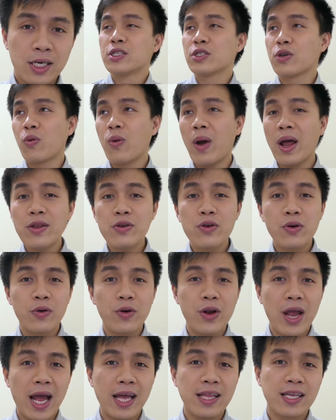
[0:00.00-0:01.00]
So when you
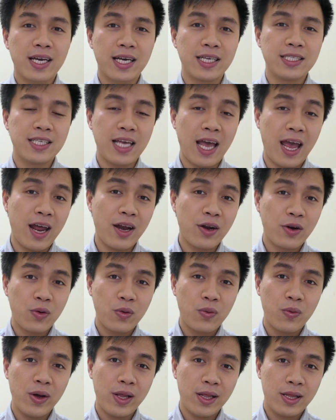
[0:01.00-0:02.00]
create the content
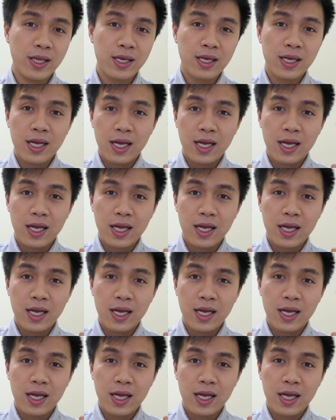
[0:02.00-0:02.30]
with